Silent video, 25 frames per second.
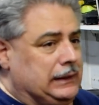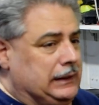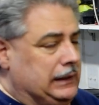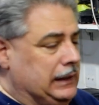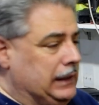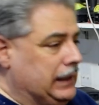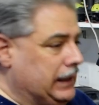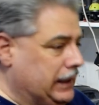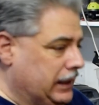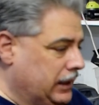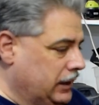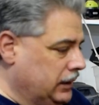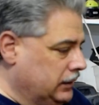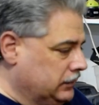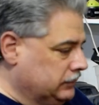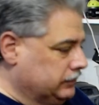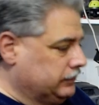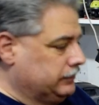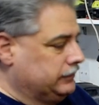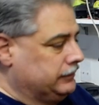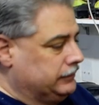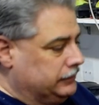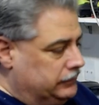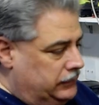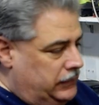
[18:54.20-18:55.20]

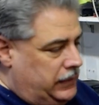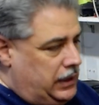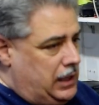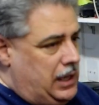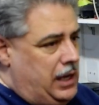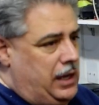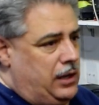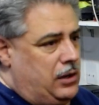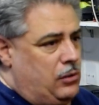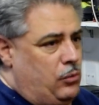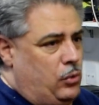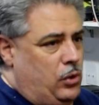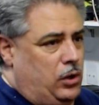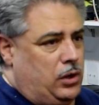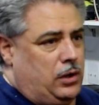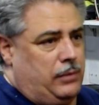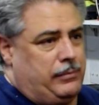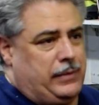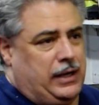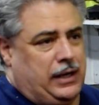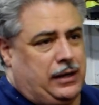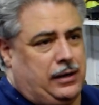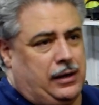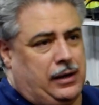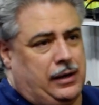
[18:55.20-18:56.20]
And I could work on
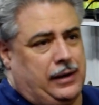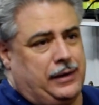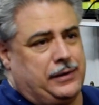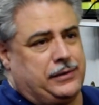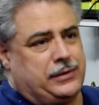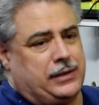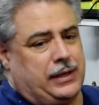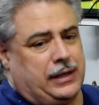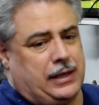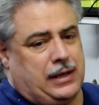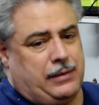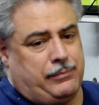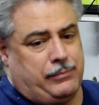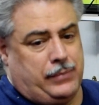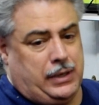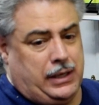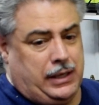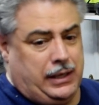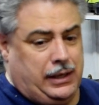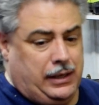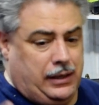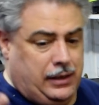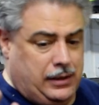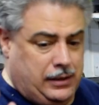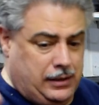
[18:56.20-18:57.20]
my cars. I got
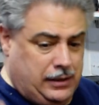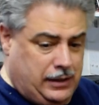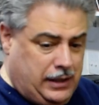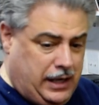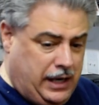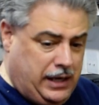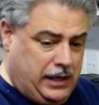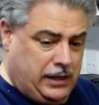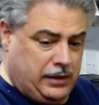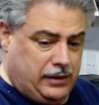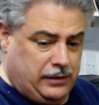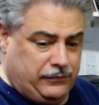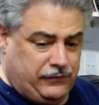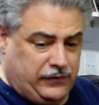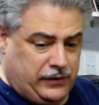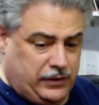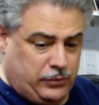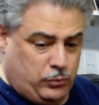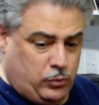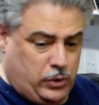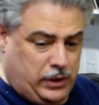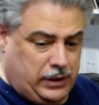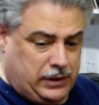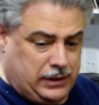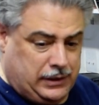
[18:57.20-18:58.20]
my heater for the
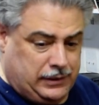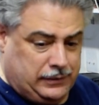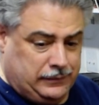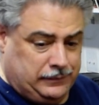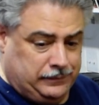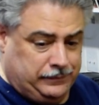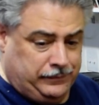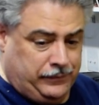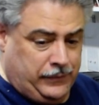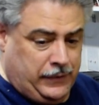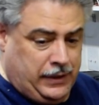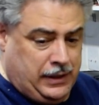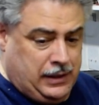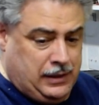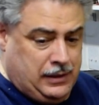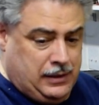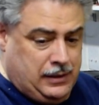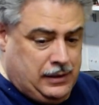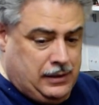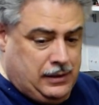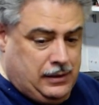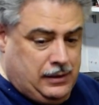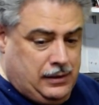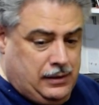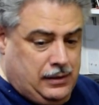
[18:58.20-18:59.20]
winter
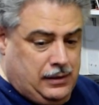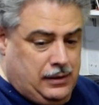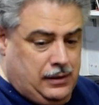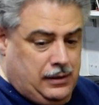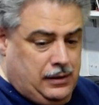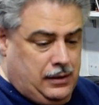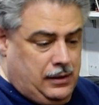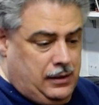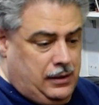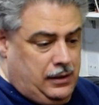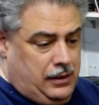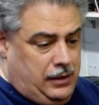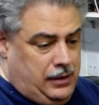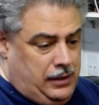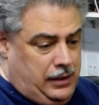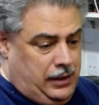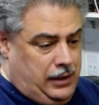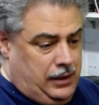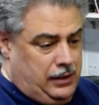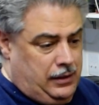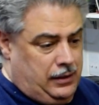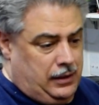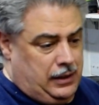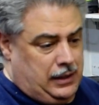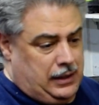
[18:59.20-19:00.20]
in
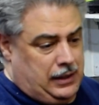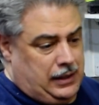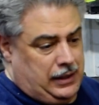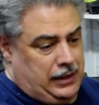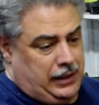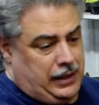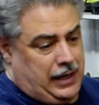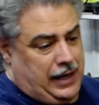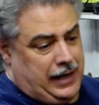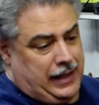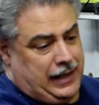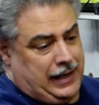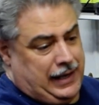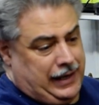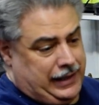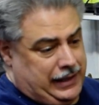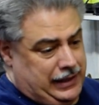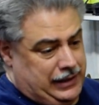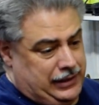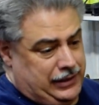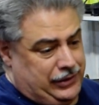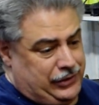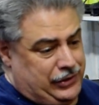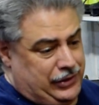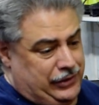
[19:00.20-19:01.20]
here, and I got an air
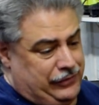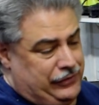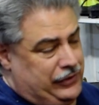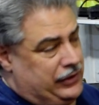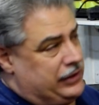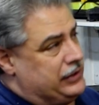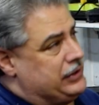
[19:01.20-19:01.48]
conditioner for the